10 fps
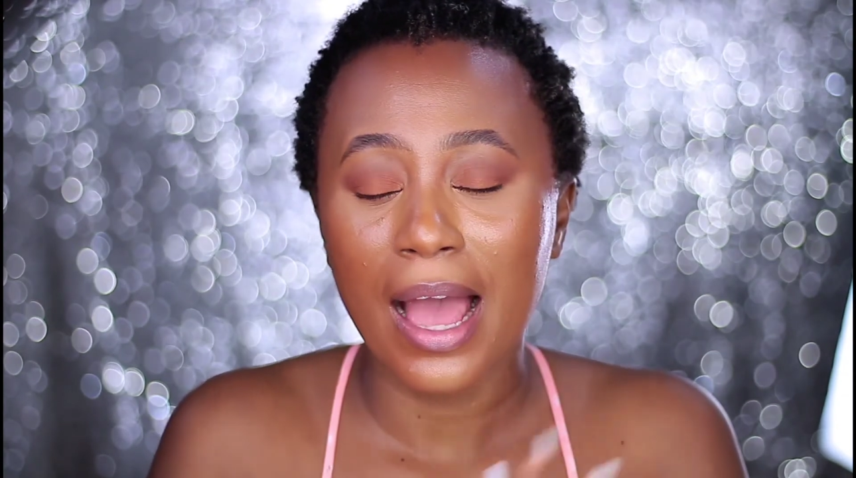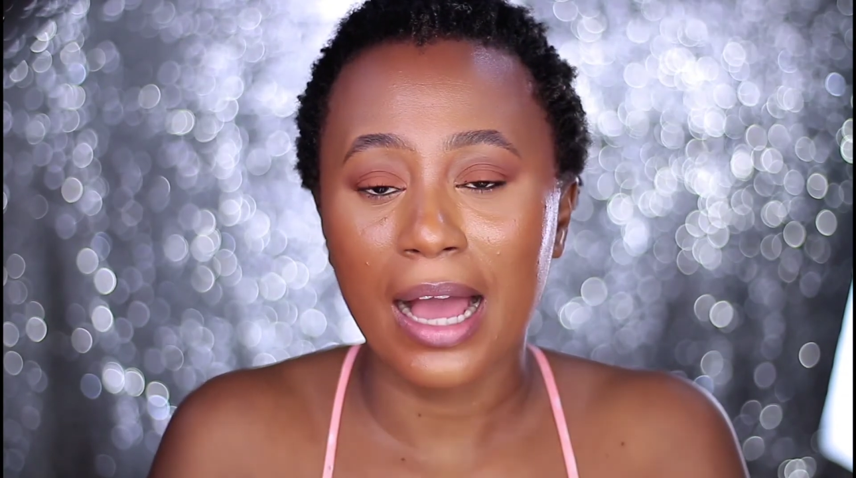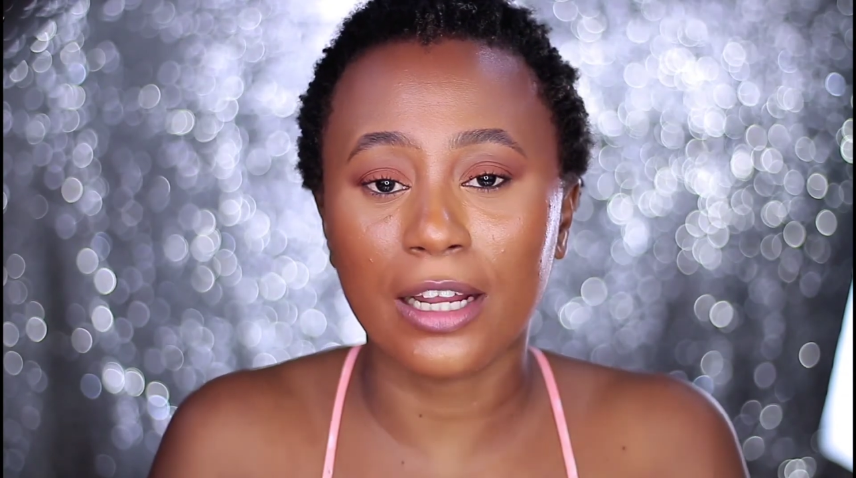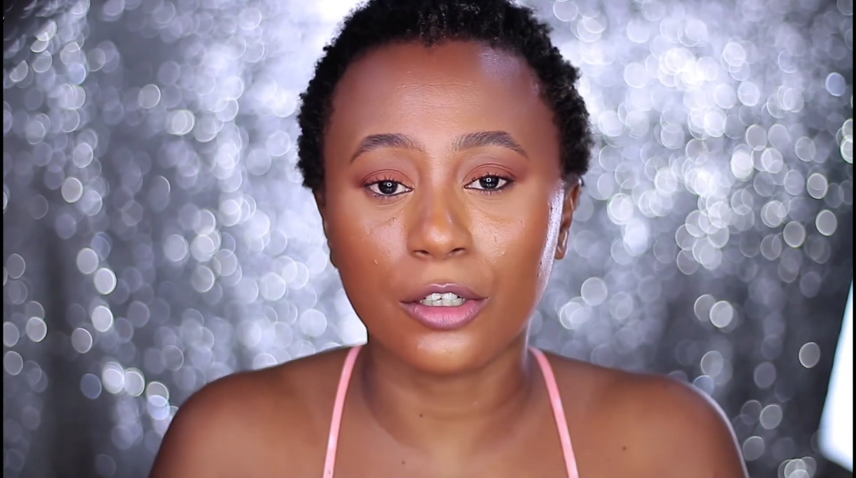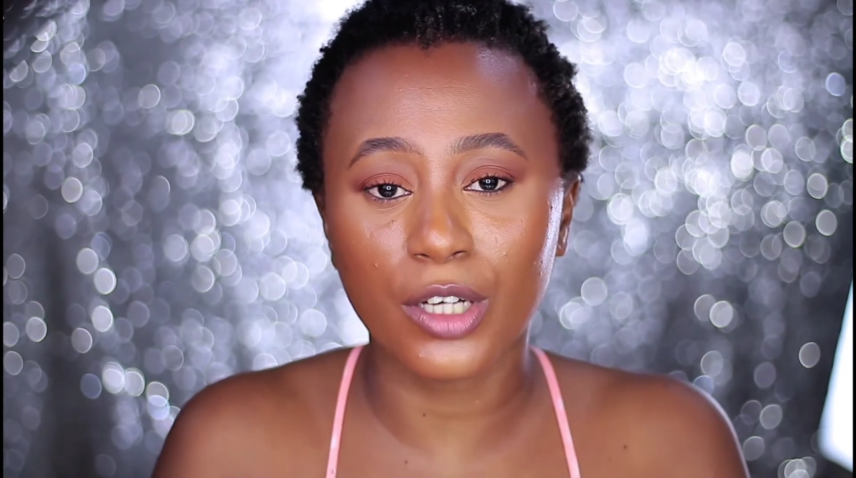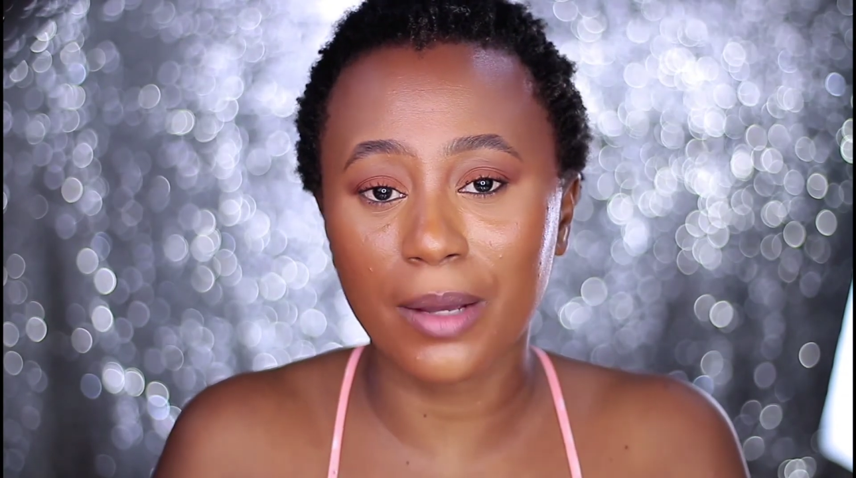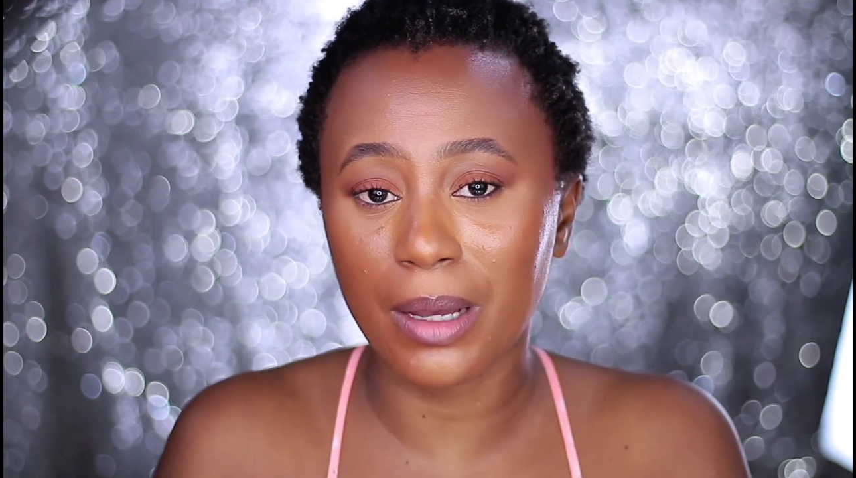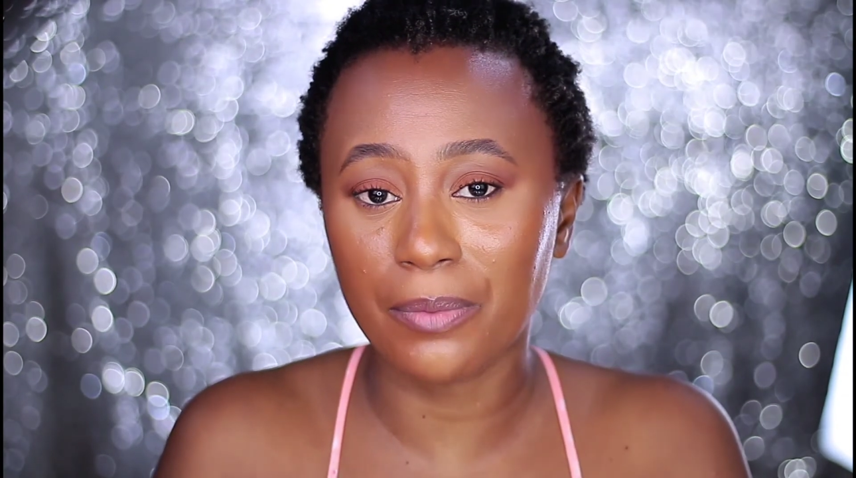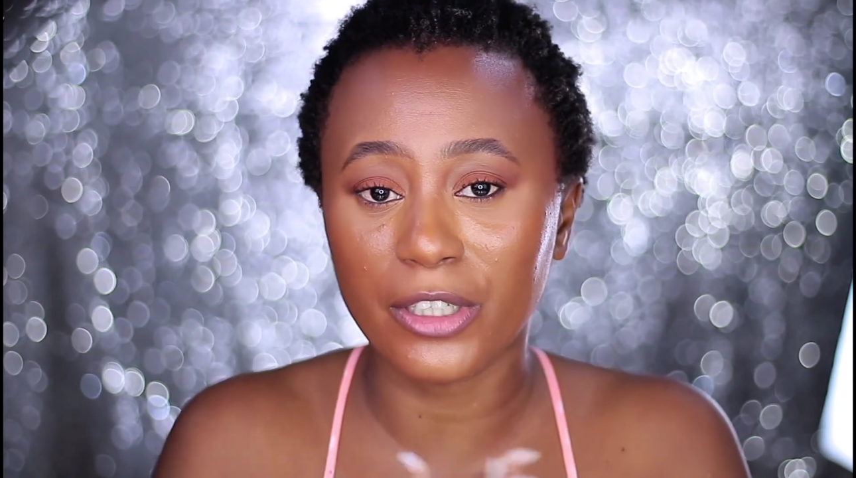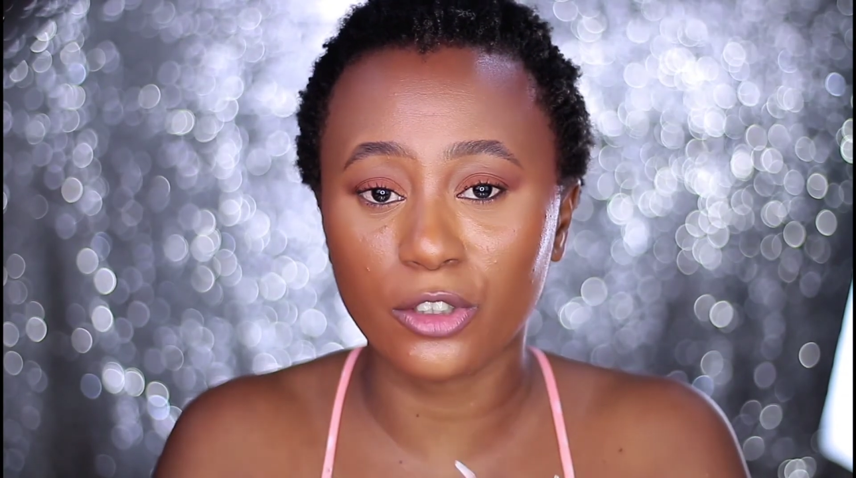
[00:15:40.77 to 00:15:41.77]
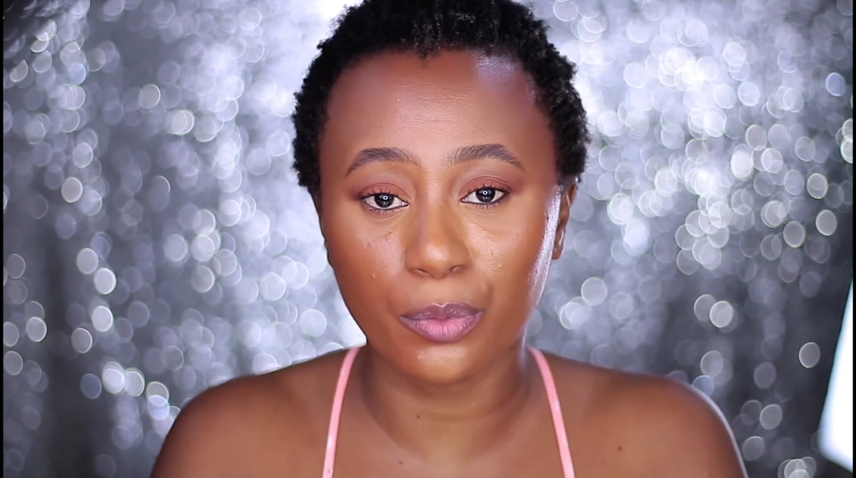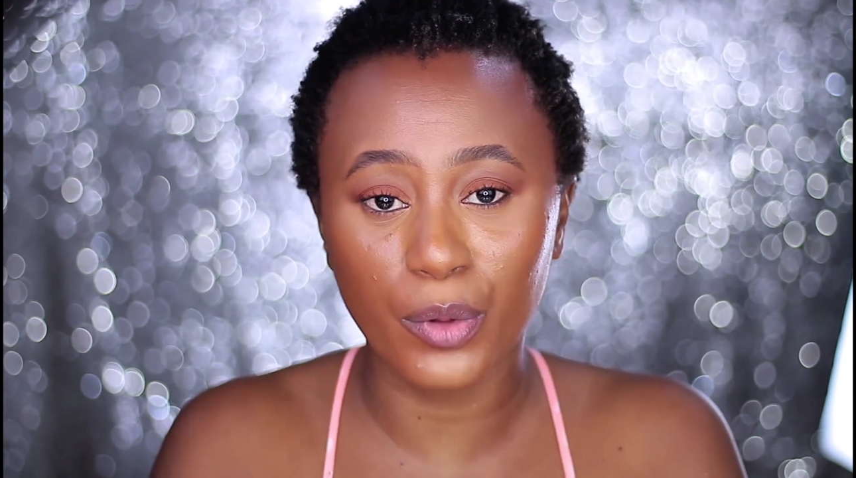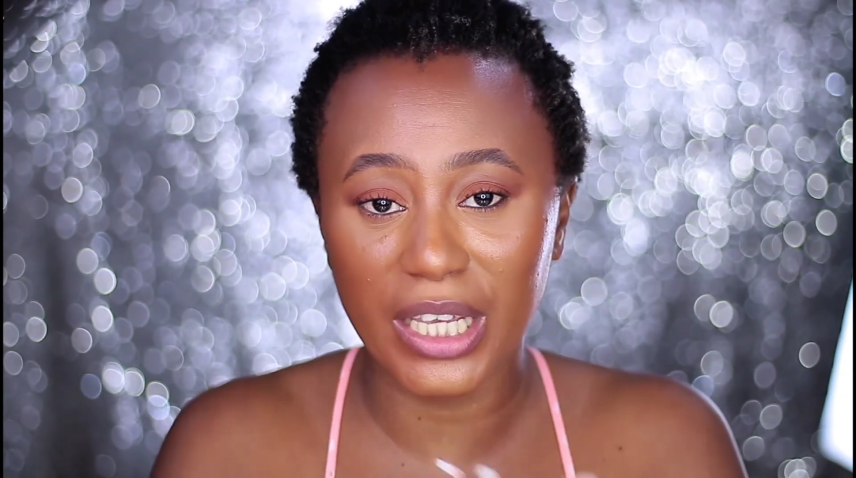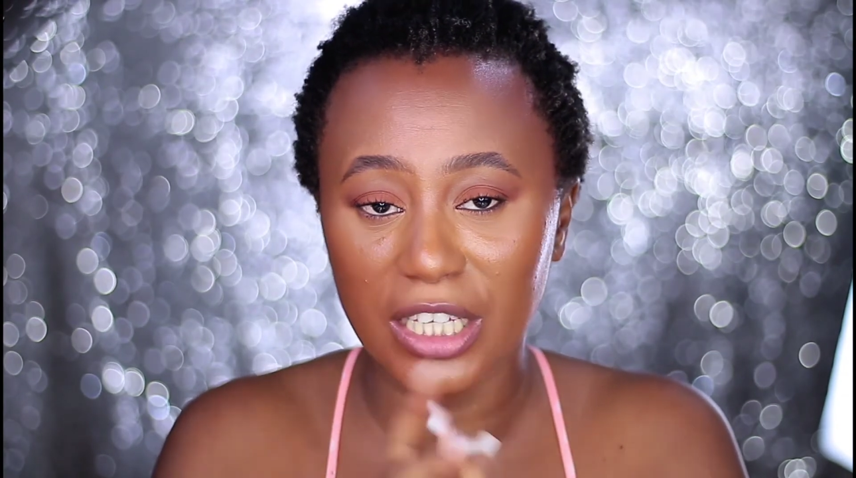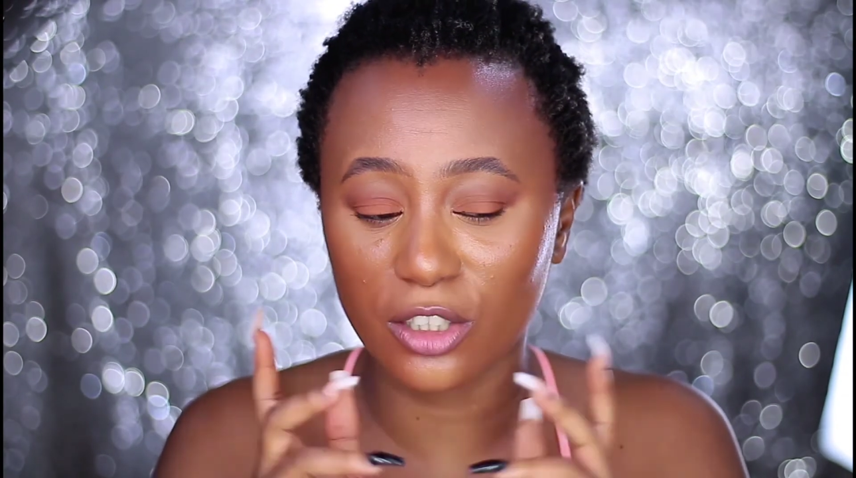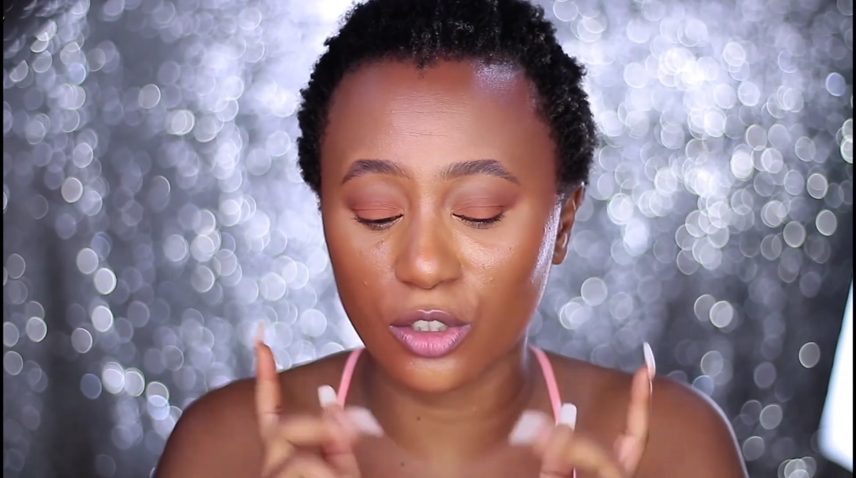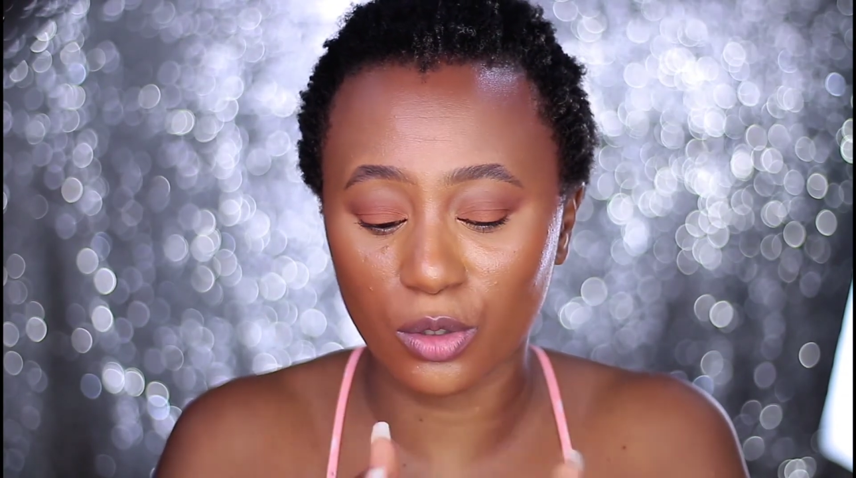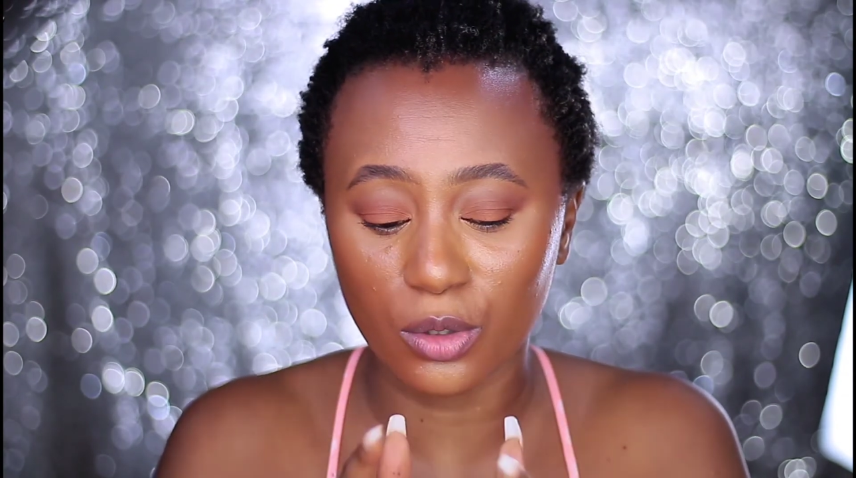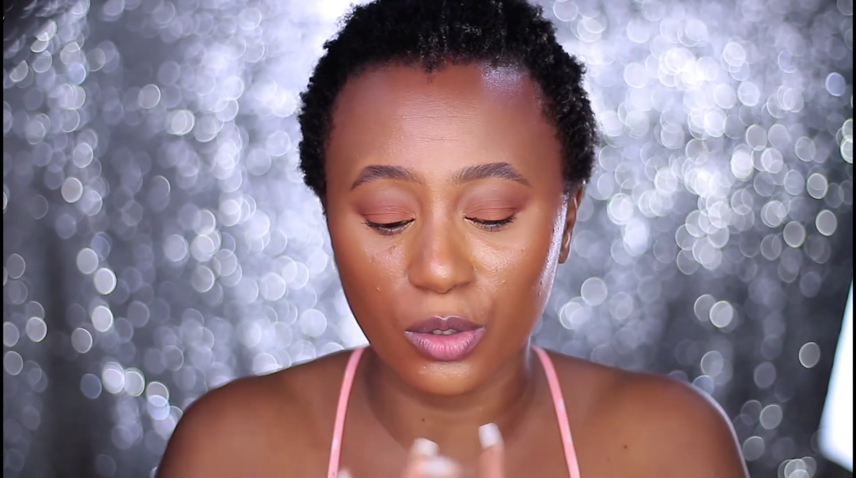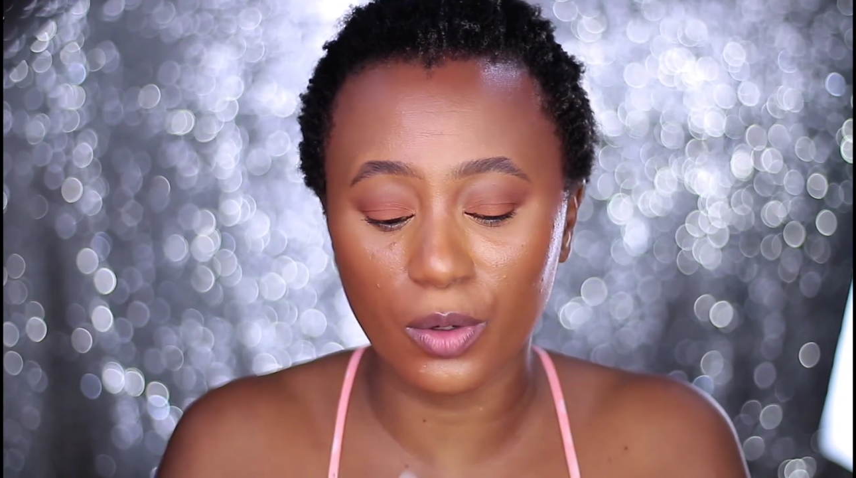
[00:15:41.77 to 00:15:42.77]
and I'll try my best to bring it
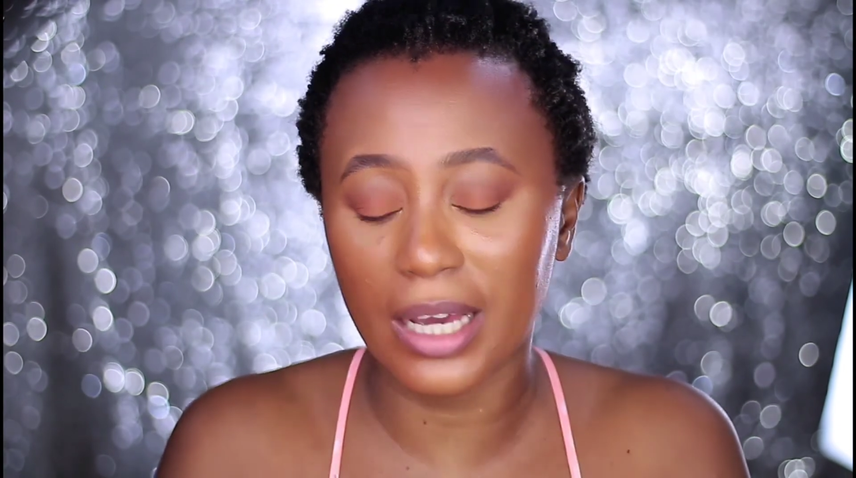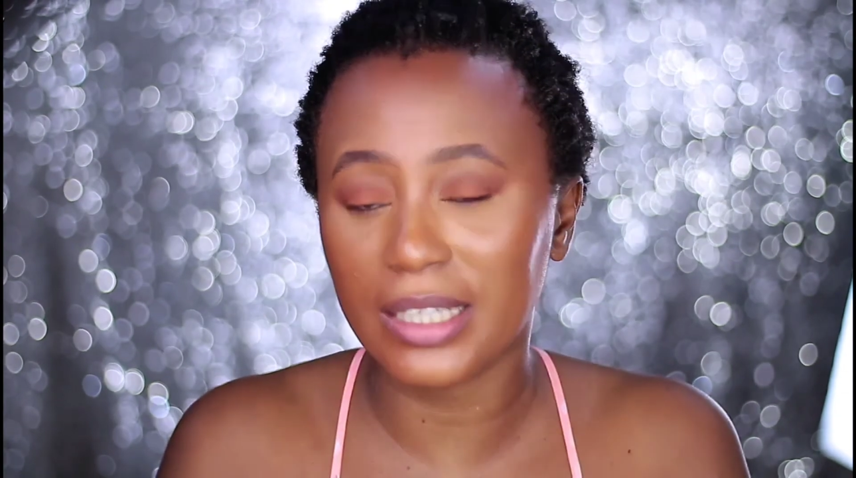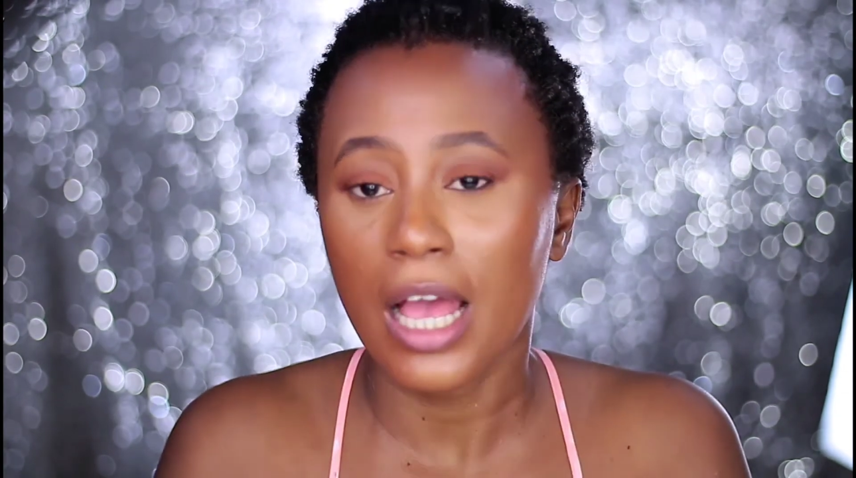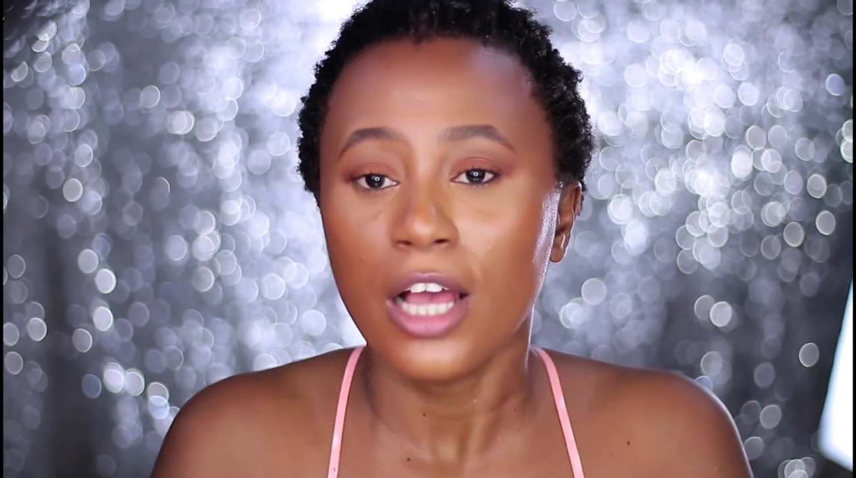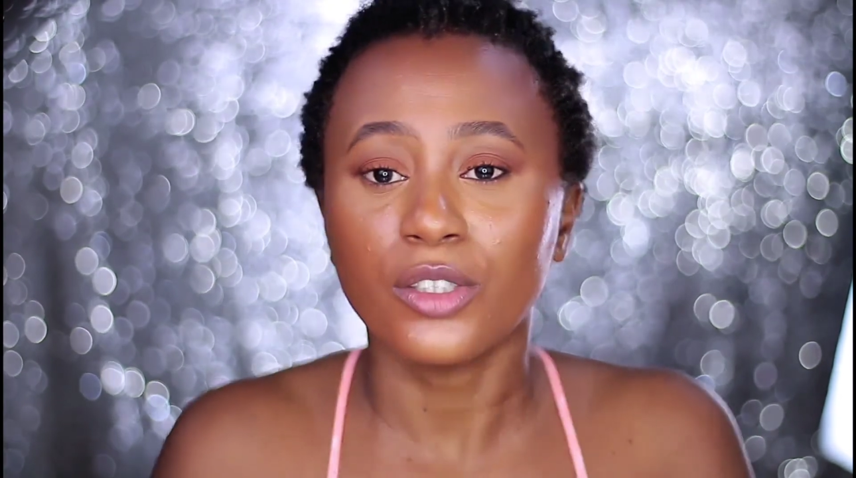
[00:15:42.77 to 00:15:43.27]
to you guys.